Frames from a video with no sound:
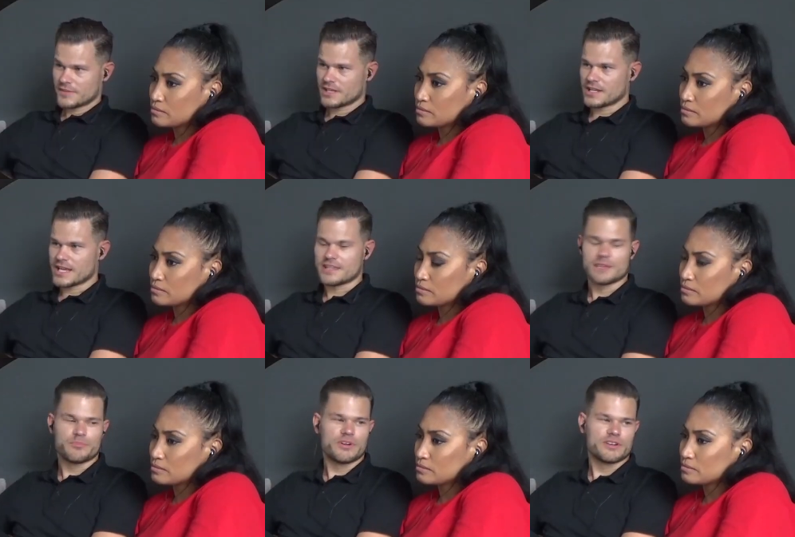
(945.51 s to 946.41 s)
Speaker 1: Classic
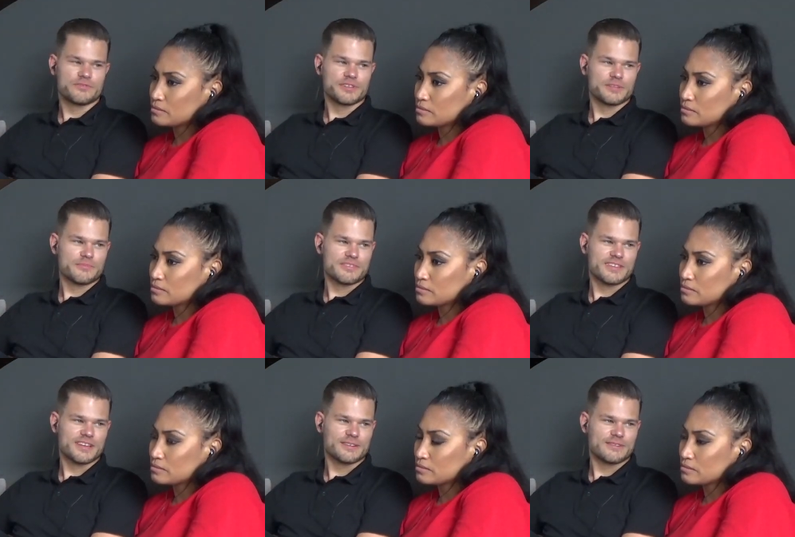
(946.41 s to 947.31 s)
Bond villain
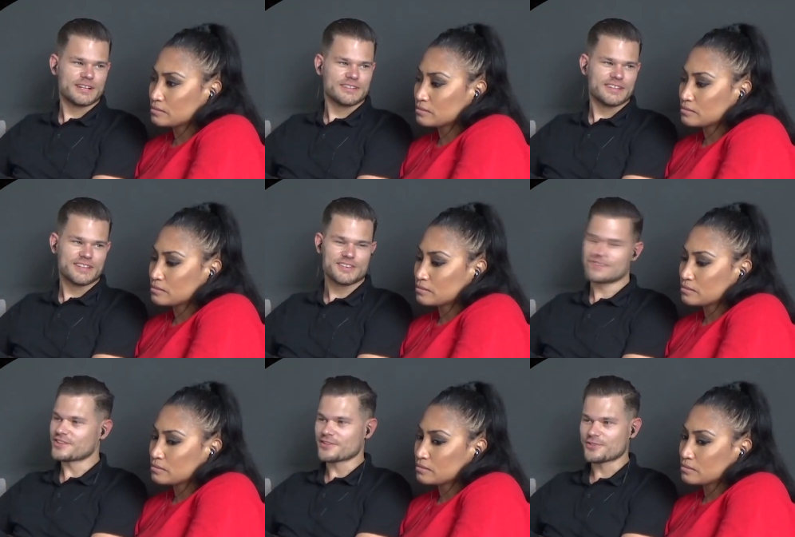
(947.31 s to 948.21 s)
mistake, right? They just
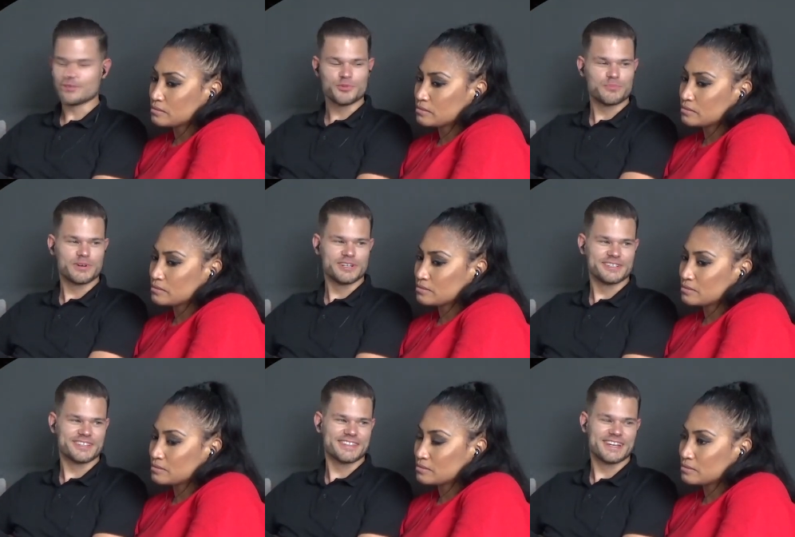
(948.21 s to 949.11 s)
assume Bond
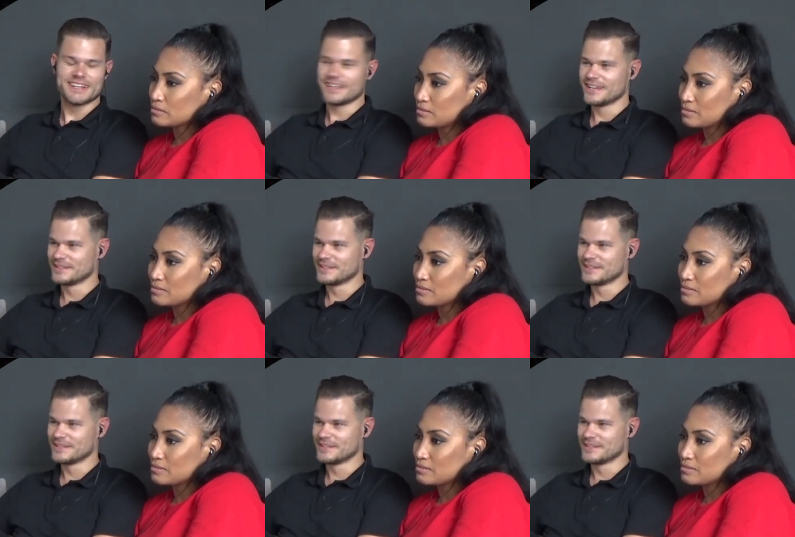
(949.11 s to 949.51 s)
is dead.